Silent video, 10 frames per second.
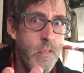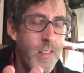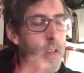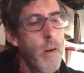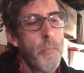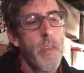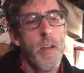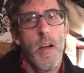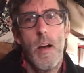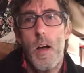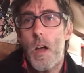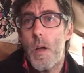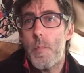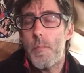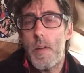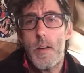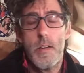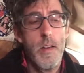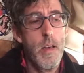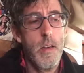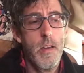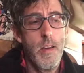You know. And today,